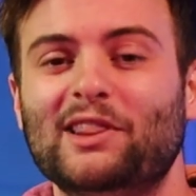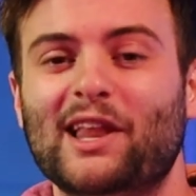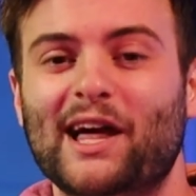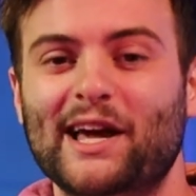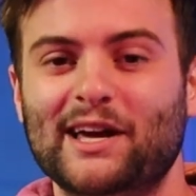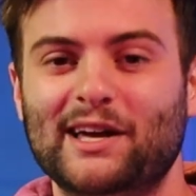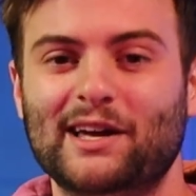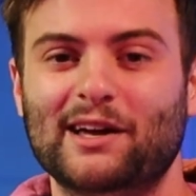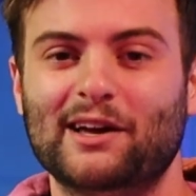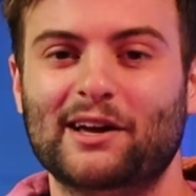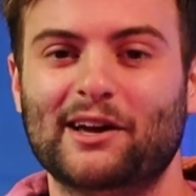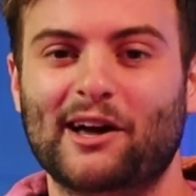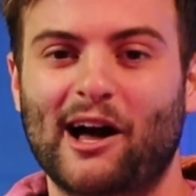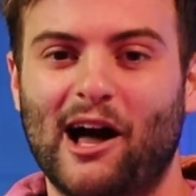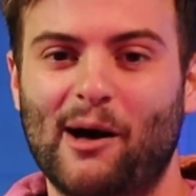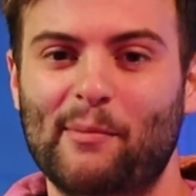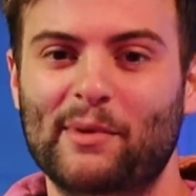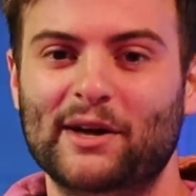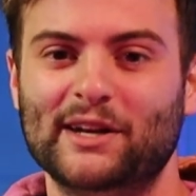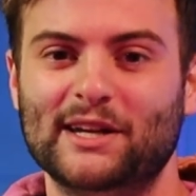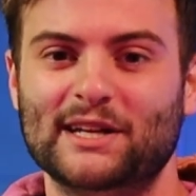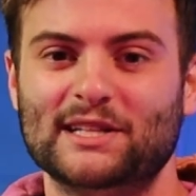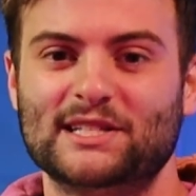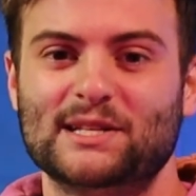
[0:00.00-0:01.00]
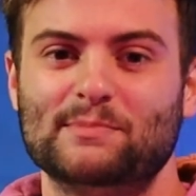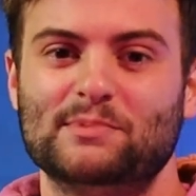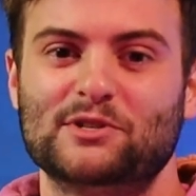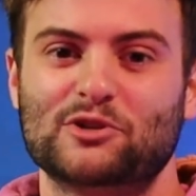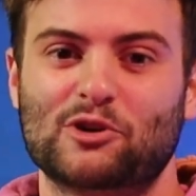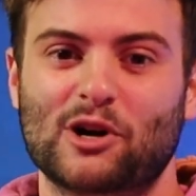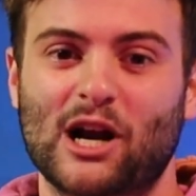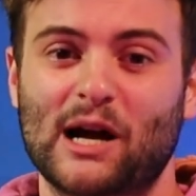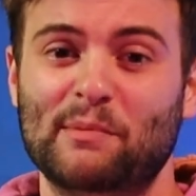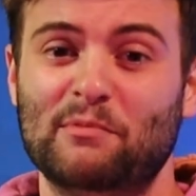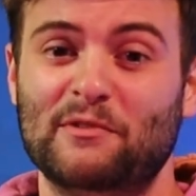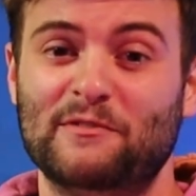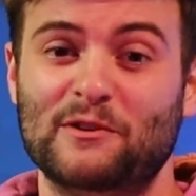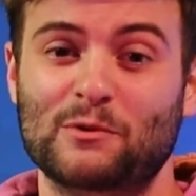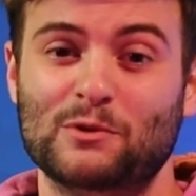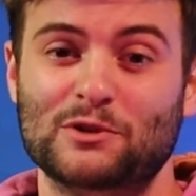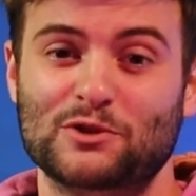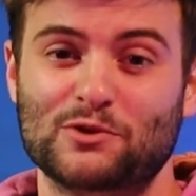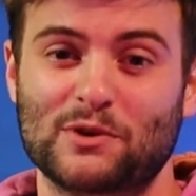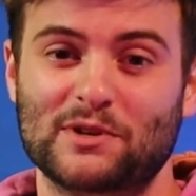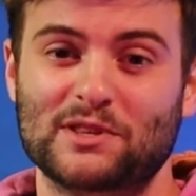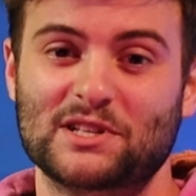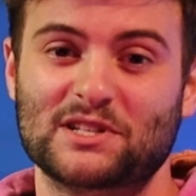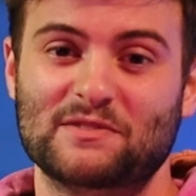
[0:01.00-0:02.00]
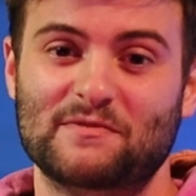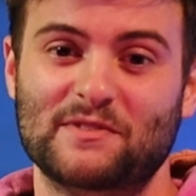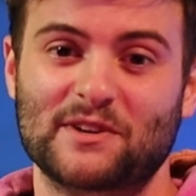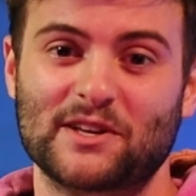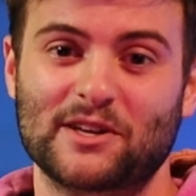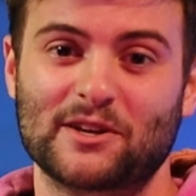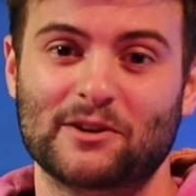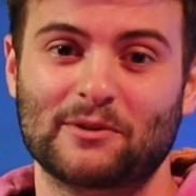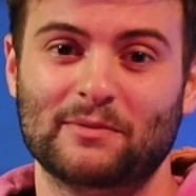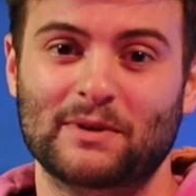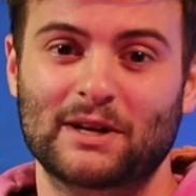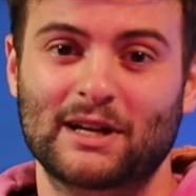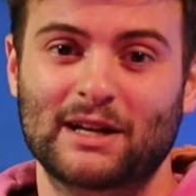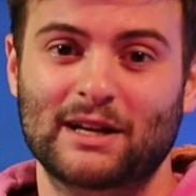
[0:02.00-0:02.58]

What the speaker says: to like, comment, and subscribe if you enjoyed this video.